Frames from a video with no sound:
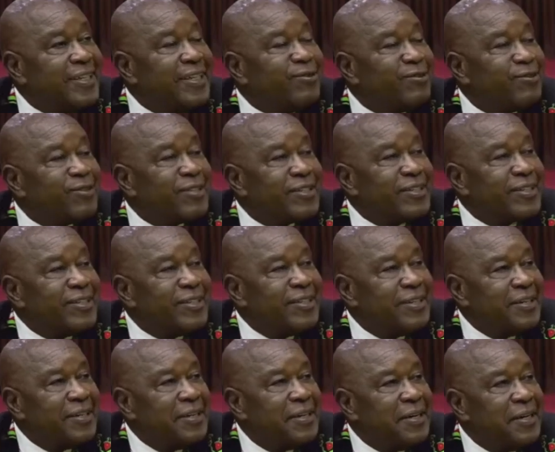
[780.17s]
leaves,
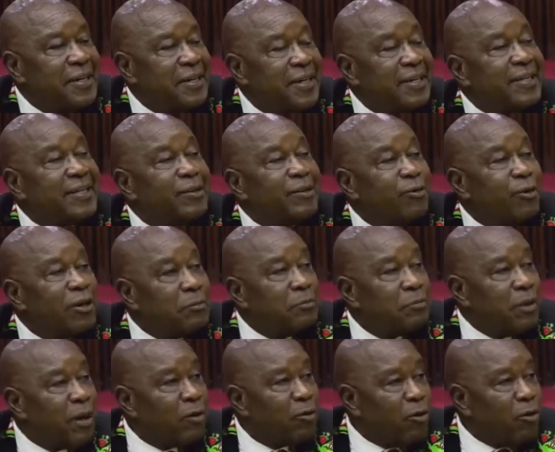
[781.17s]
and he
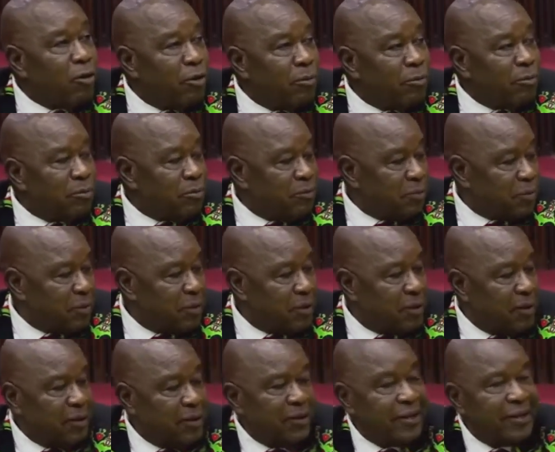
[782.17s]
went back home.
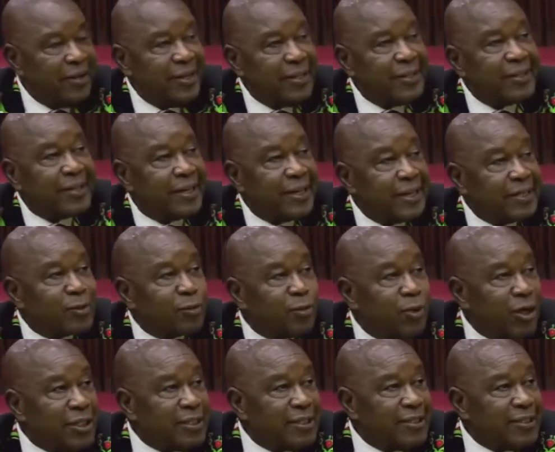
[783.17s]
And guess
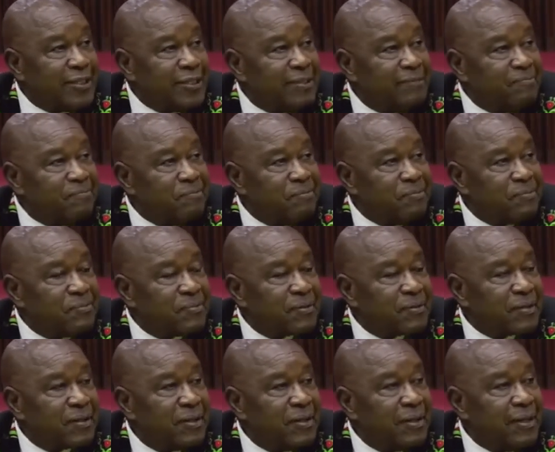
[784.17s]
what?
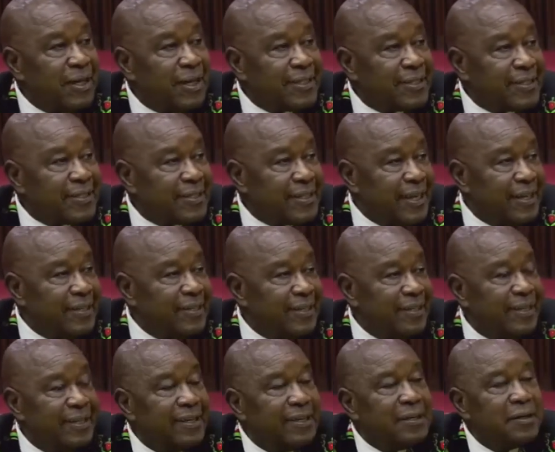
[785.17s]
Last
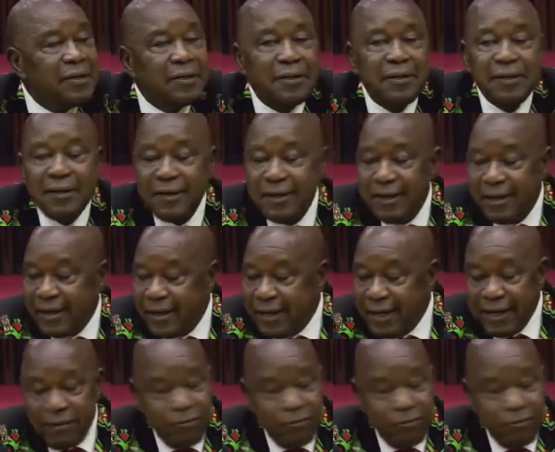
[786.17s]
Sunday, I